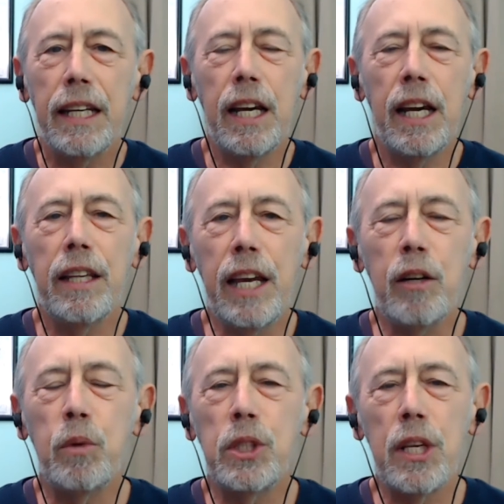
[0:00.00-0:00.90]
And that
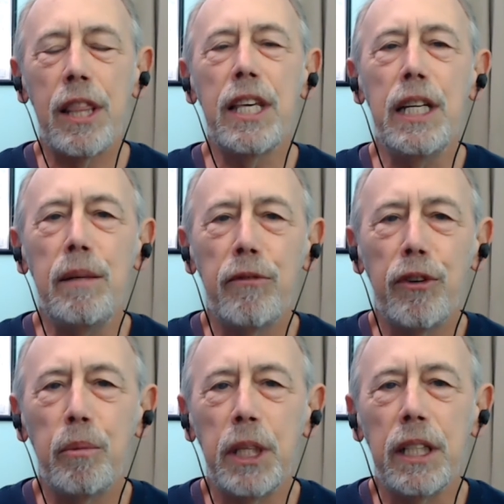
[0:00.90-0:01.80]
was a theme for
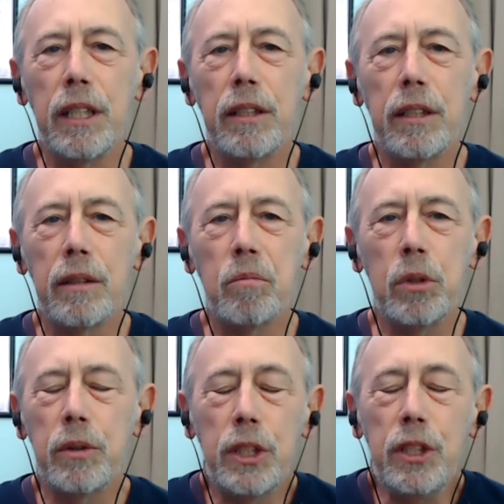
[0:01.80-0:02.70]
me
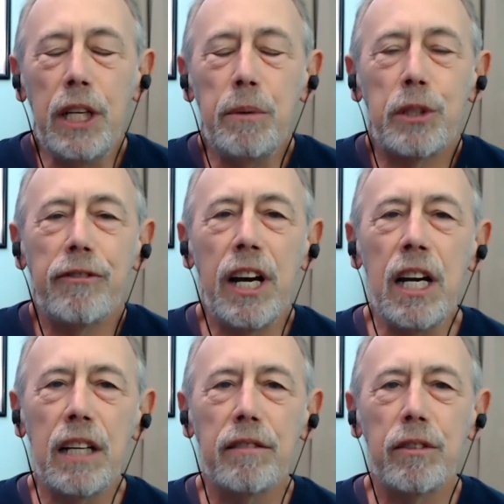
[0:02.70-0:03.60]
since I was
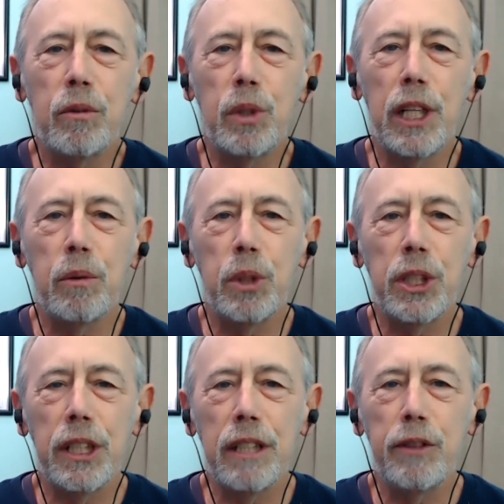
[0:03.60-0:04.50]
5, when I wished
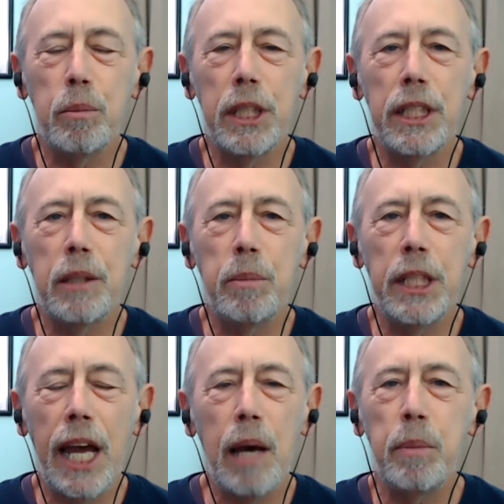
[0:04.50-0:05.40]
that everybody could be
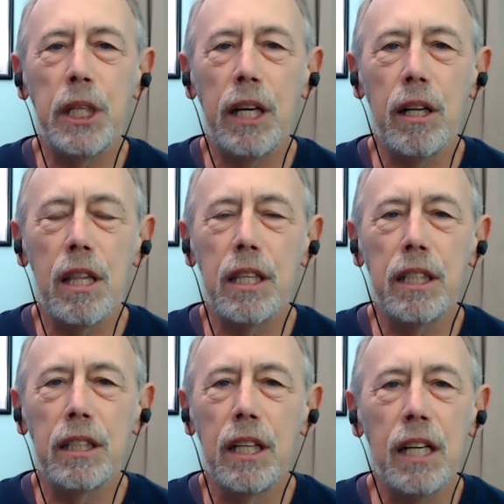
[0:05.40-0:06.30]
happy, healthy,
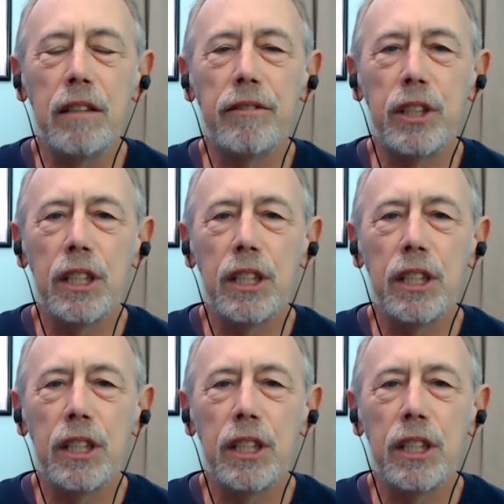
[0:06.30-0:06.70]
and loved.